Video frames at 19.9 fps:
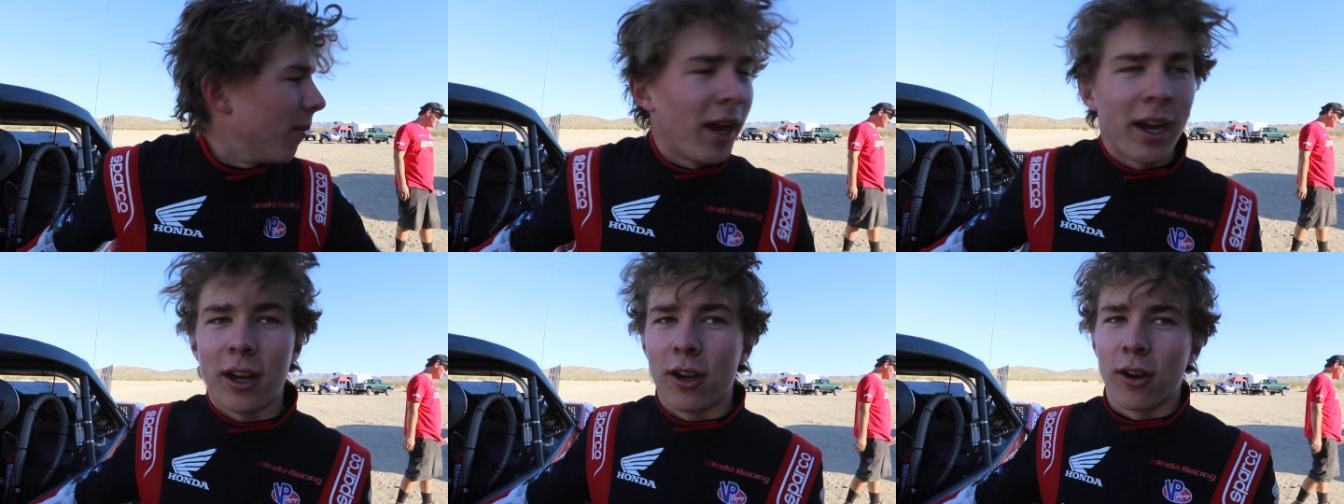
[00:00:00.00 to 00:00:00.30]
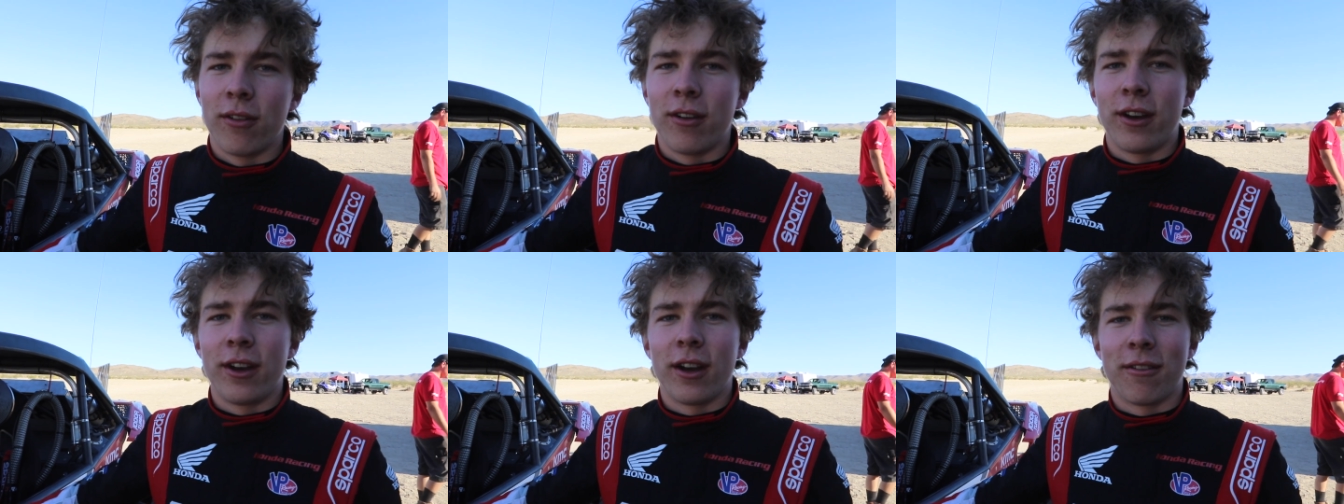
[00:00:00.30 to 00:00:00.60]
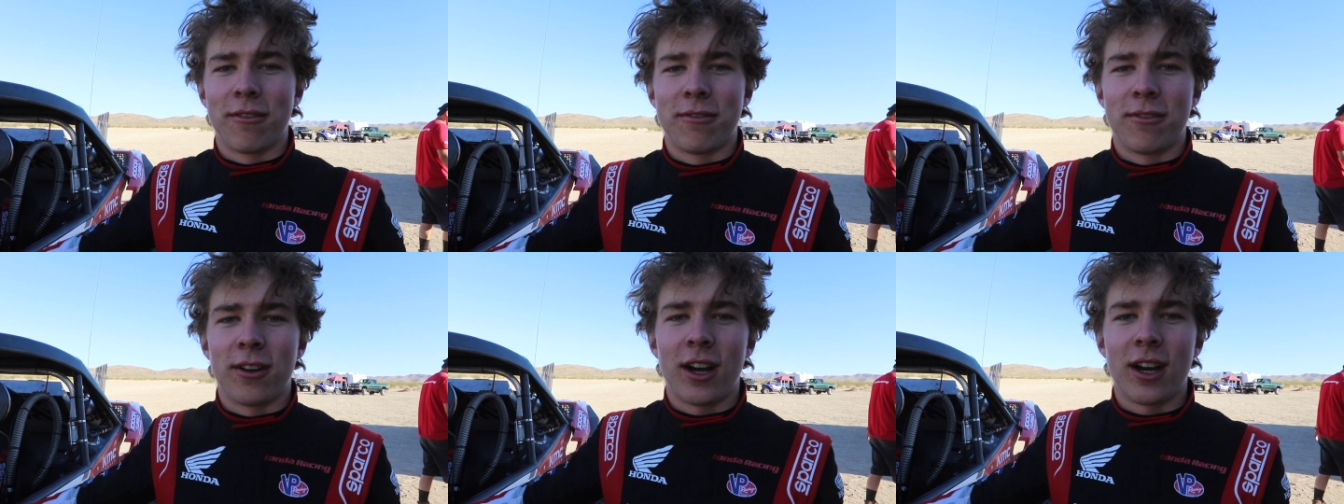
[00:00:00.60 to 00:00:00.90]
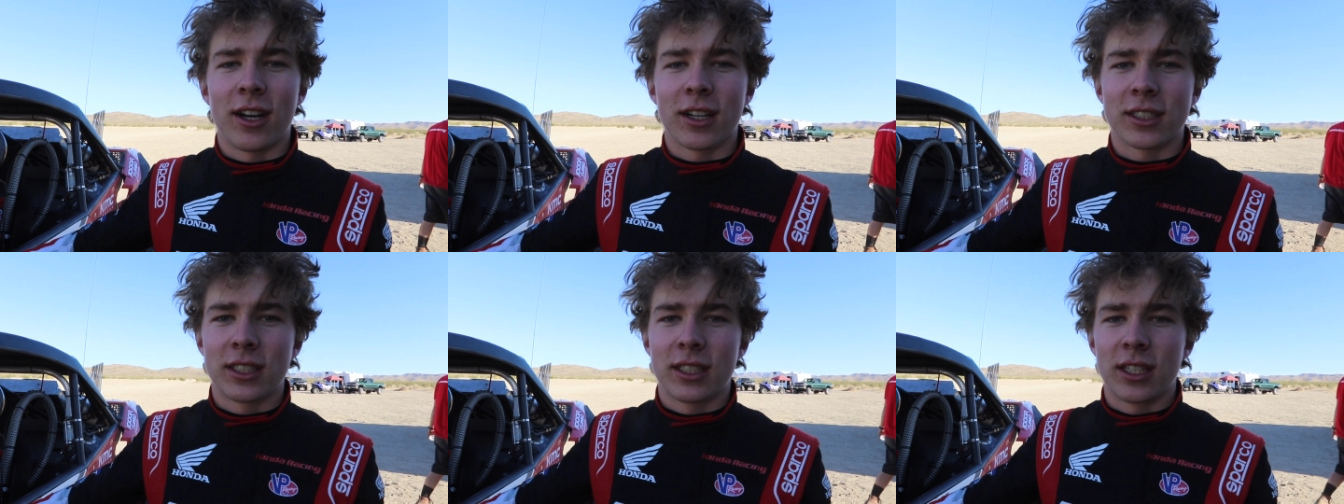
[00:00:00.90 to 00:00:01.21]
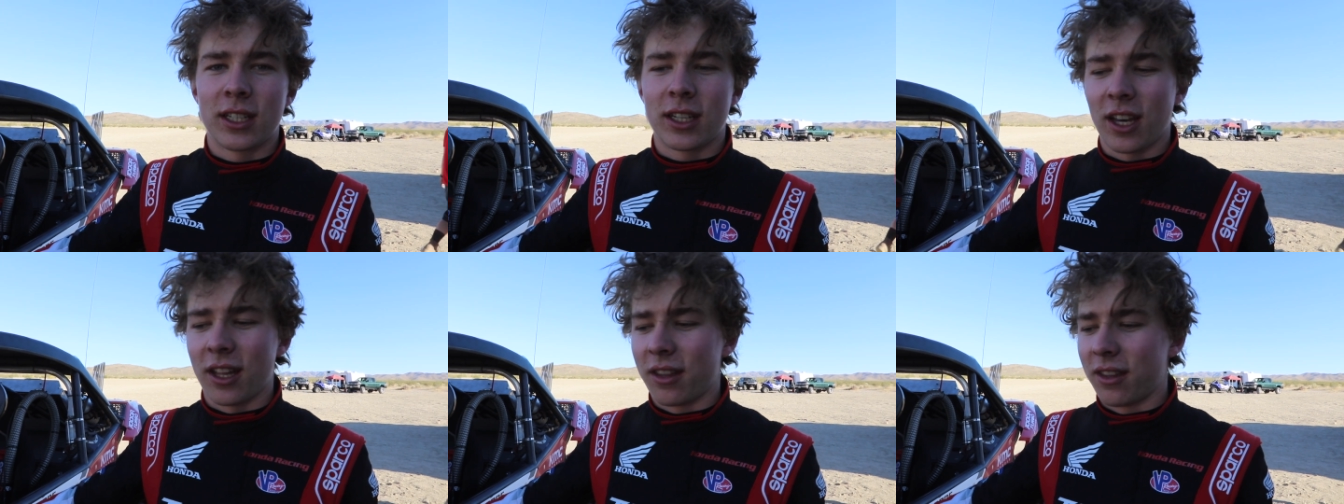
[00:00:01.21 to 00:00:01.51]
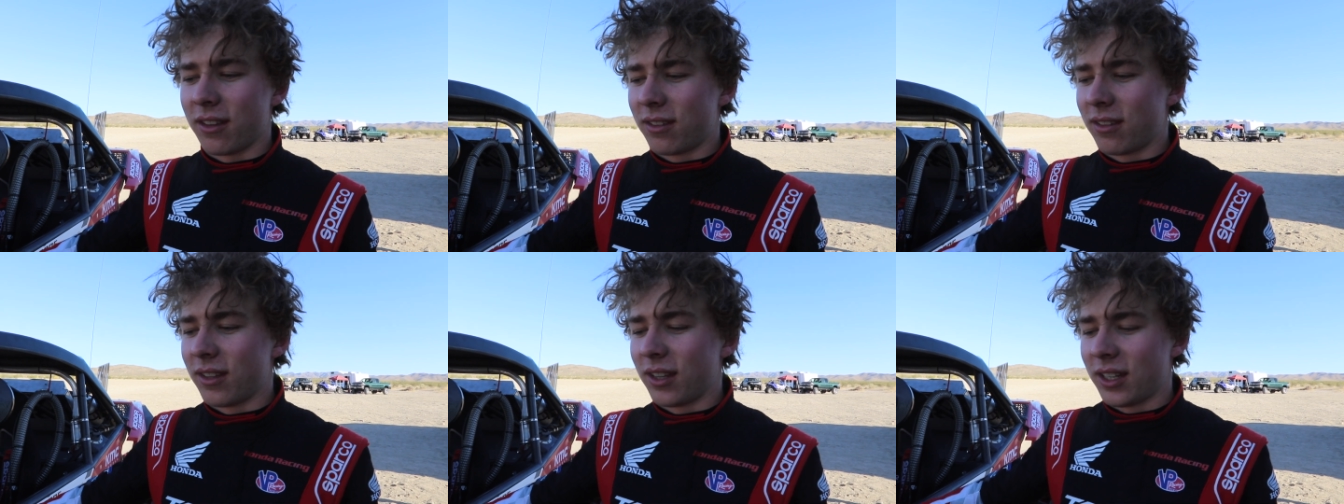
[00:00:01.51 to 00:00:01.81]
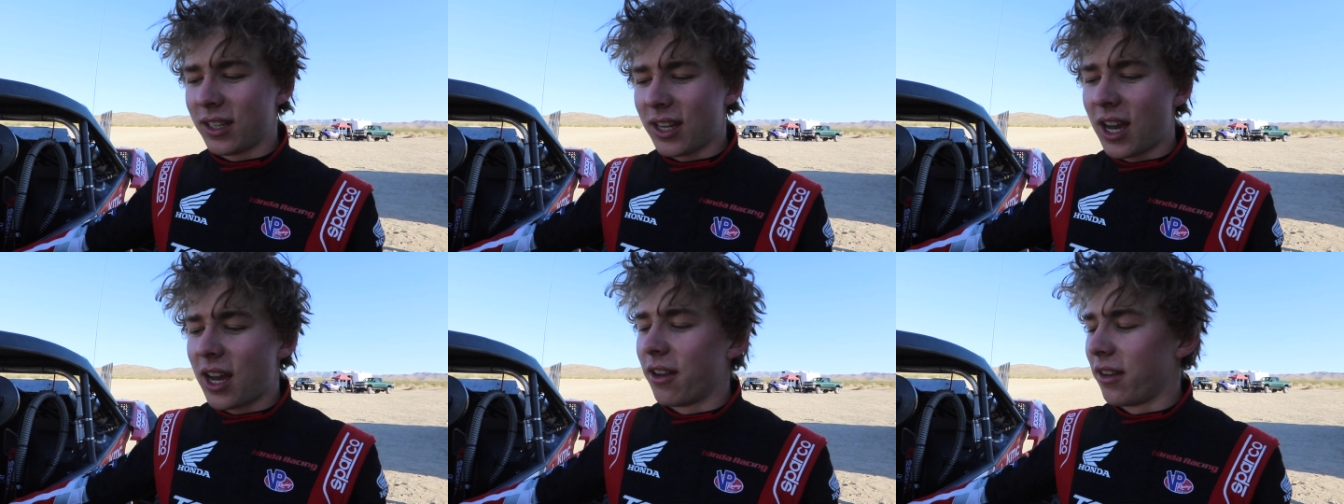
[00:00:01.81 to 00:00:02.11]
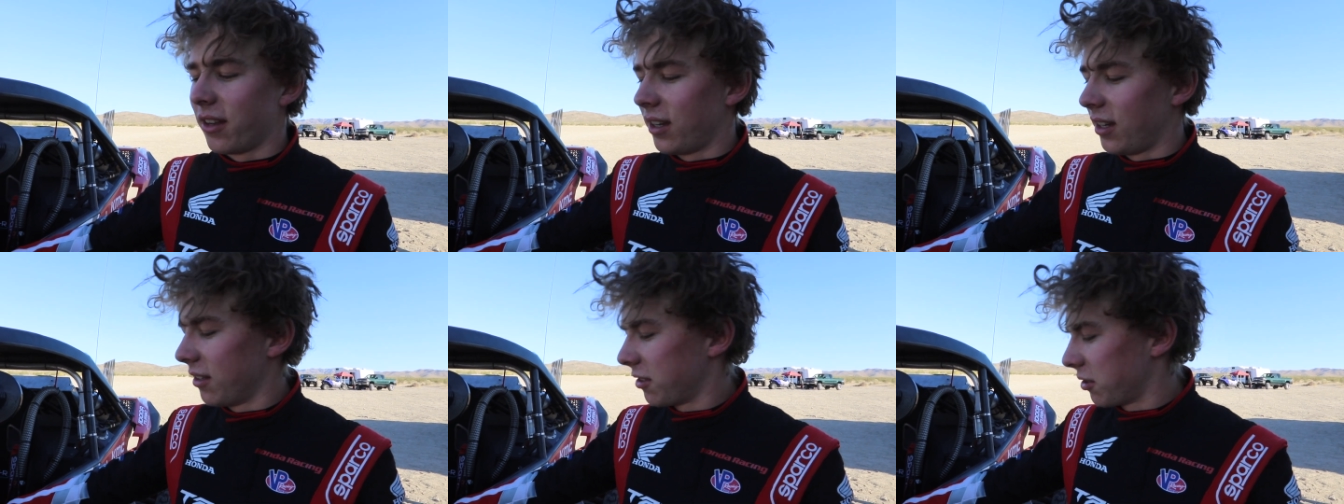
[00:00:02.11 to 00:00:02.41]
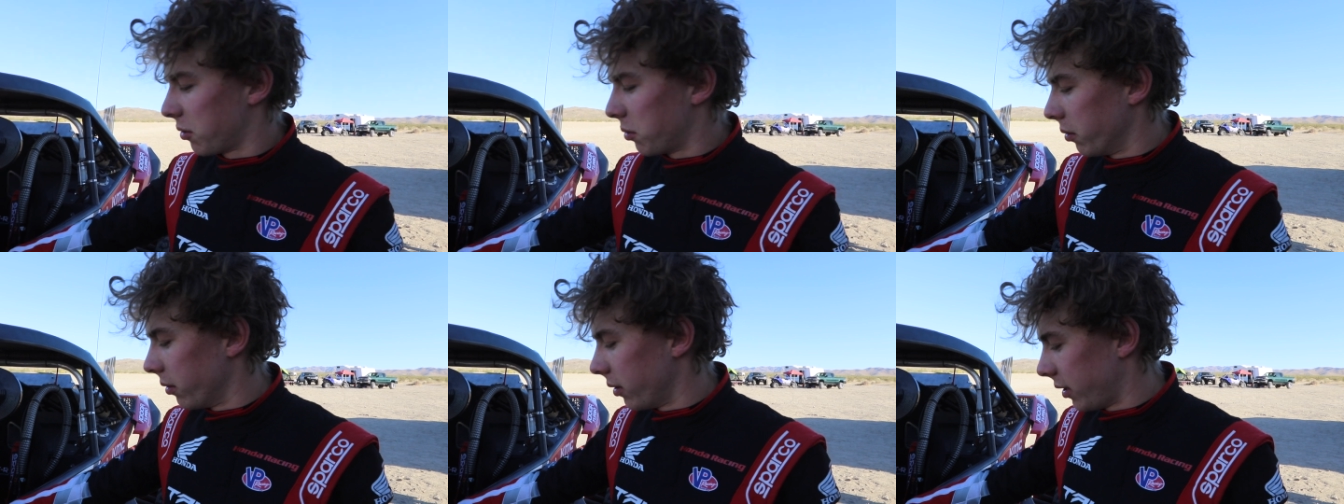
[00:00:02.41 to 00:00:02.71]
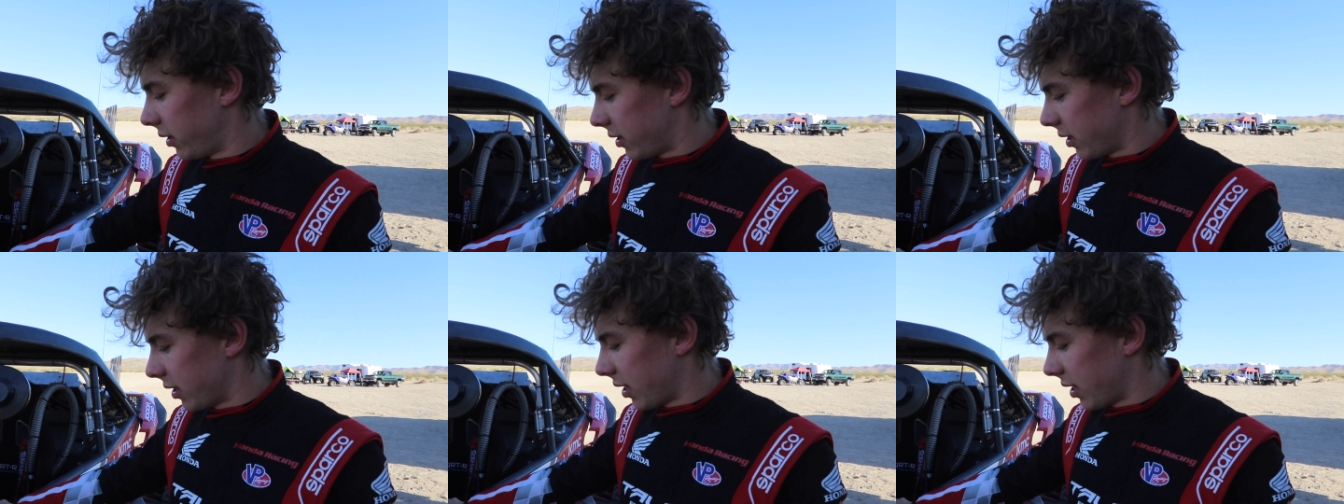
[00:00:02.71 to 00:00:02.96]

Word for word: Mike over here at Fox got this thing dialed in. It's cool. It's